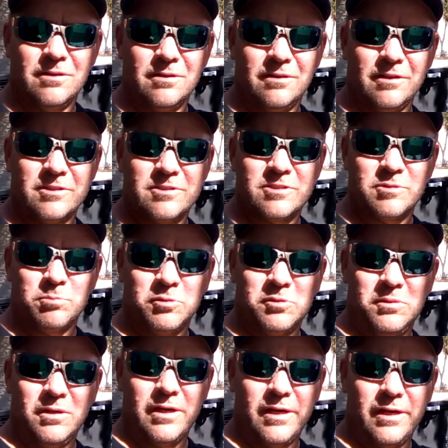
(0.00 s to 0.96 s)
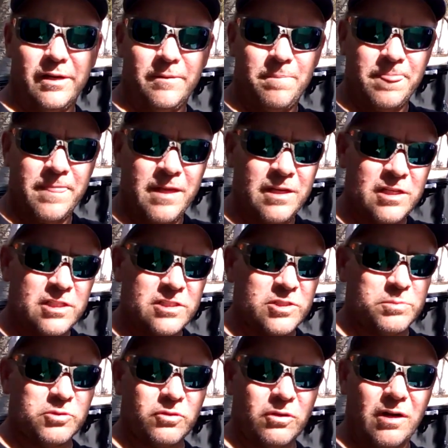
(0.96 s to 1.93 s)
click
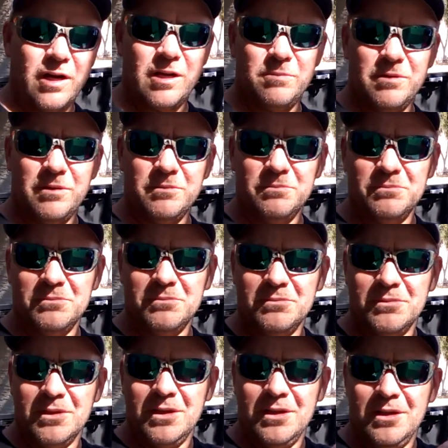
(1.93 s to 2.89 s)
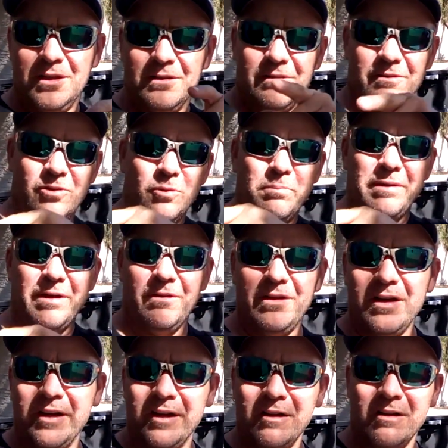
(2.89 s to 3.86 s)
subscribe and little
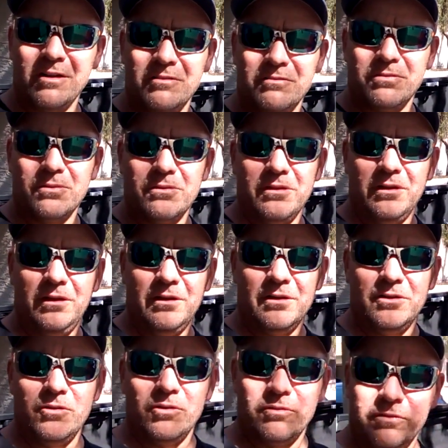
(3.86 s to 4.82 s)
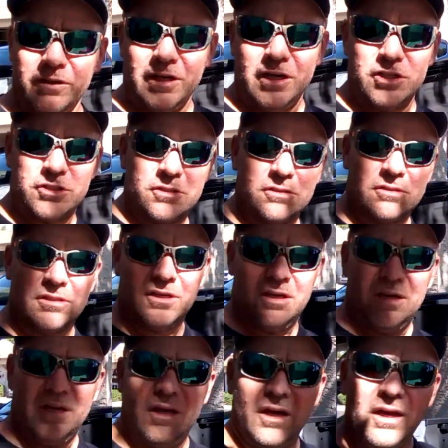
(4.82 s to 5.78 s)
bell icon for the notifications,
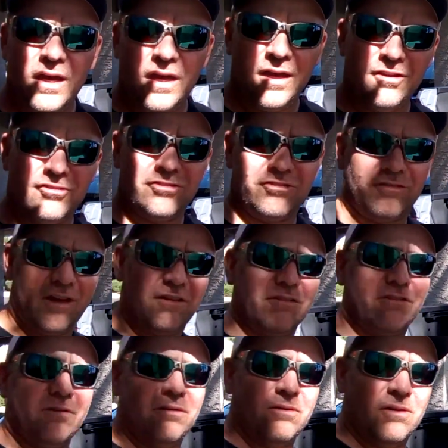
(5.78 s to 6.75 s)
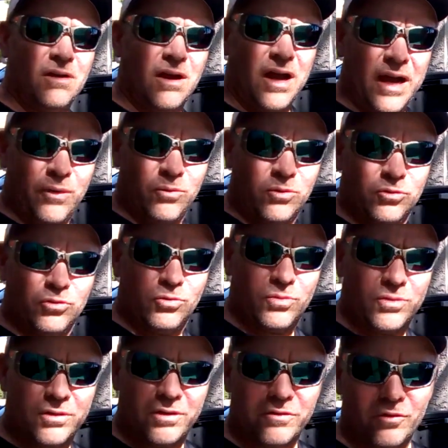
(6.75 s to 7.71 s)
and stay tuned. I will do
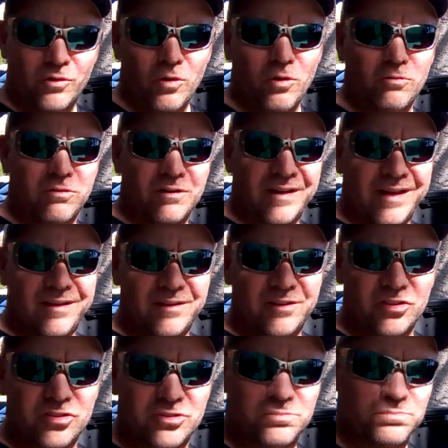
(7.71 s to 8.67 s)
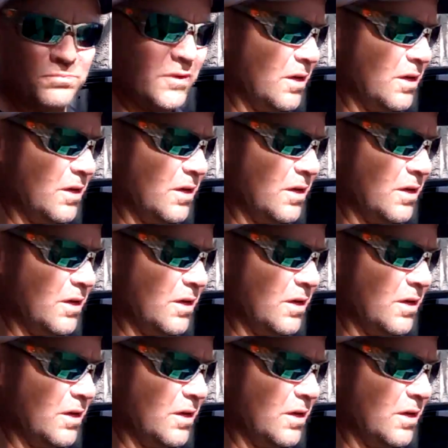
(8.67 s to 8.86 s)
another Overlandish